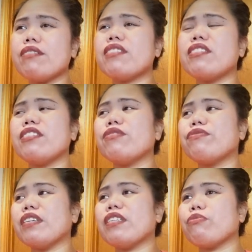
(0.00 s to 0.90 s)
still
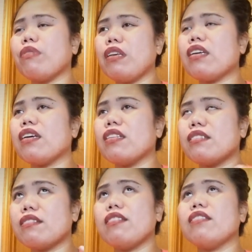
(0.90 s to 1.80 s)
feel weak and
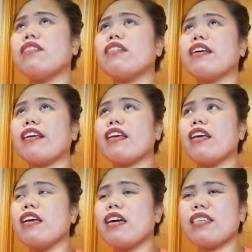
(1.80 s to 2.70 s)
still like
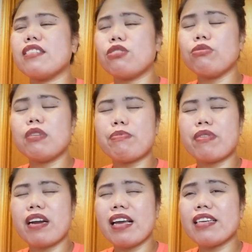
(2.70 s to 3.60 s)
so
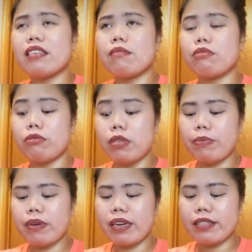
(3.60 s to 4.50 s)
depressed. I'm so
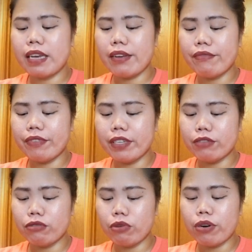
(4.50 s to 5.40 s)
depressed. I feel
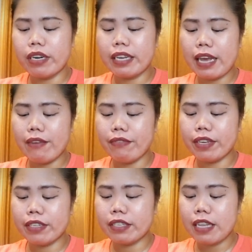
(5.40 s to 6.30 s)
sorry. I
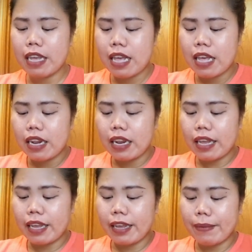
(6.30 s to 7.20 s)
feel
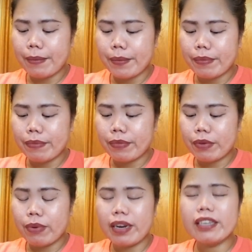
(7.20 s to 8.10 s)
like
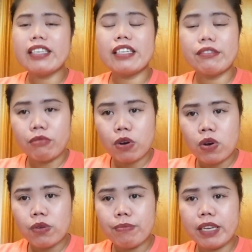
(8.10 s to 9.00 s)
what I did
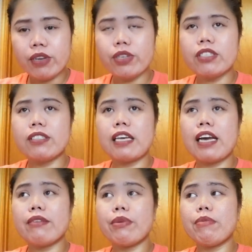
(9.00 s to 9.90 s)
wrong, because
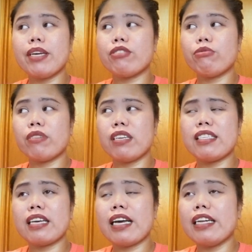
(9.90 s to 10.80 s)
with my two
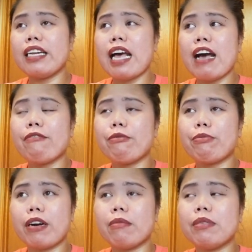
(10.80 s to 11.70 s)
kids, I didn't have a
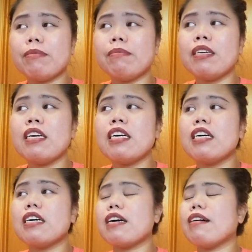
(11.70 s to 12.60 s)
problem.
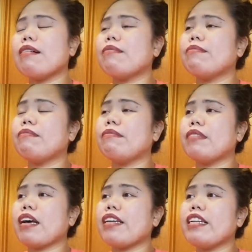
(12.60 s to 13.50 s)

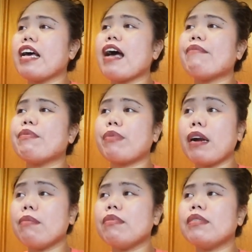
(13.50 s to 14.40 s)
I didn't have a
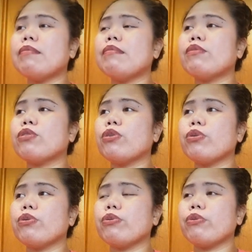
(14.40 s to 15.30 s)
problem
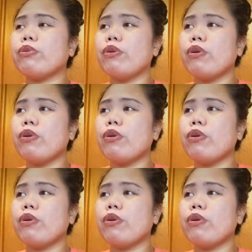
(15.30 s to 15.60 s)
to